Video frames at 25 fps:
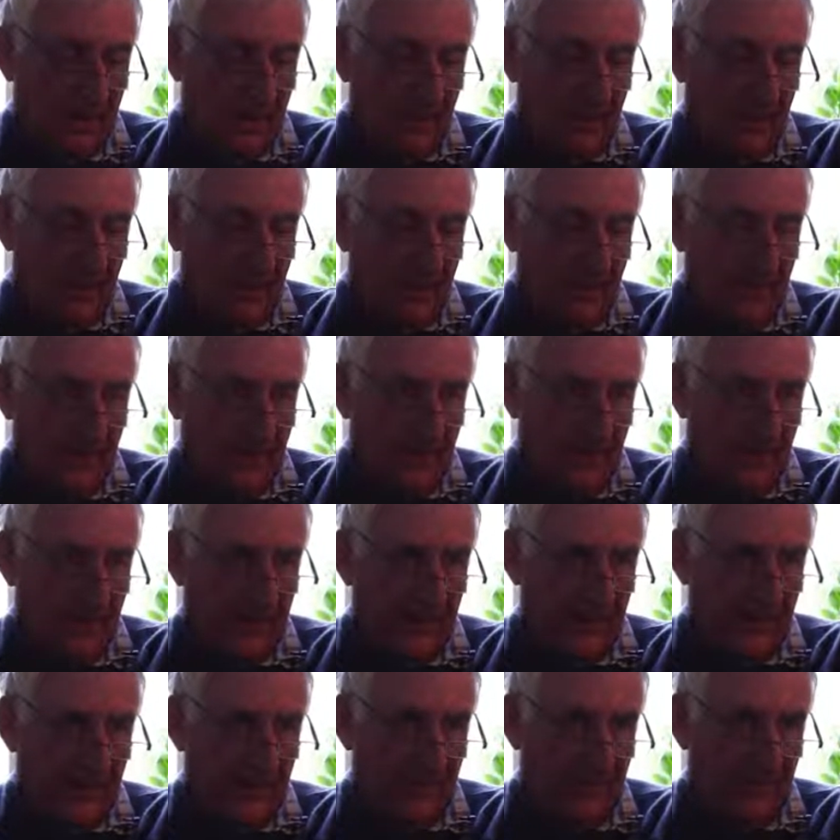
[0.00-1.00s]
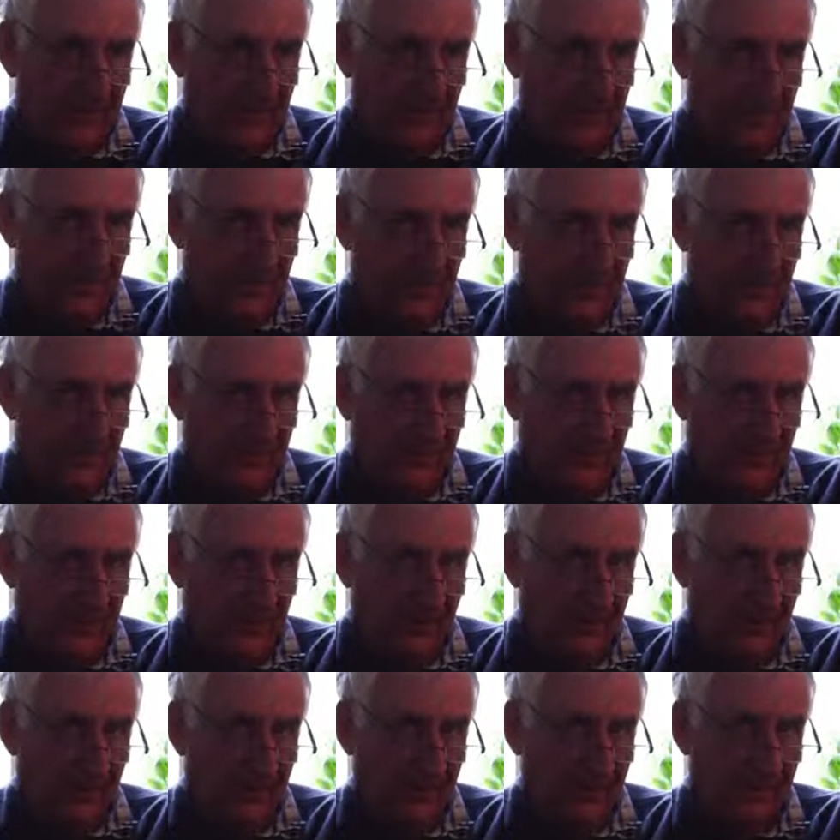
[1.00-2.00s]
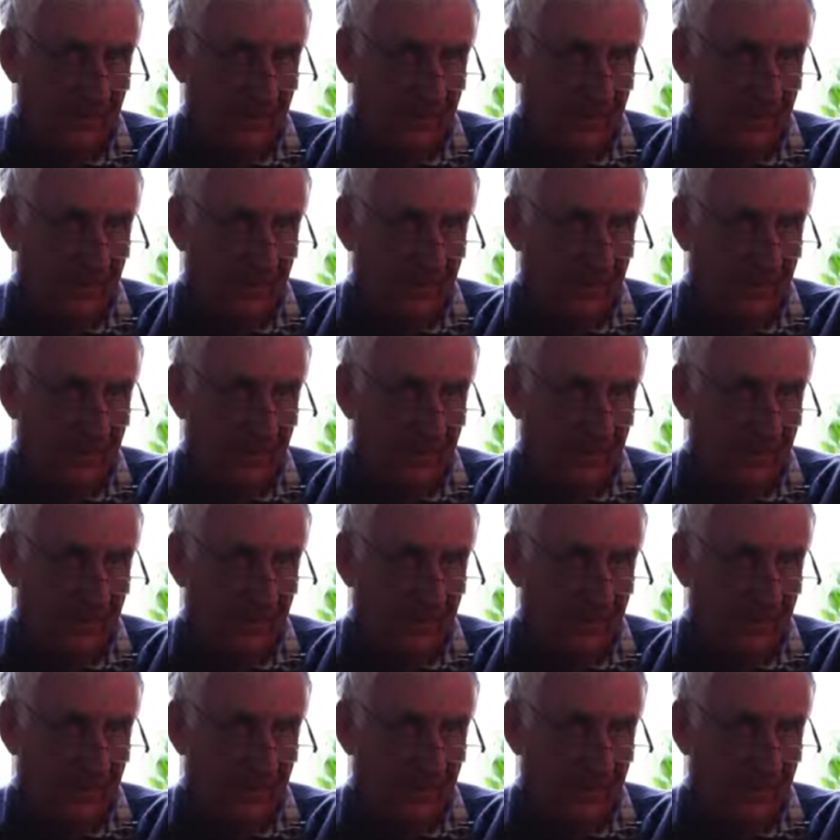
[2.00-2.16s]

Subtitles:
The person,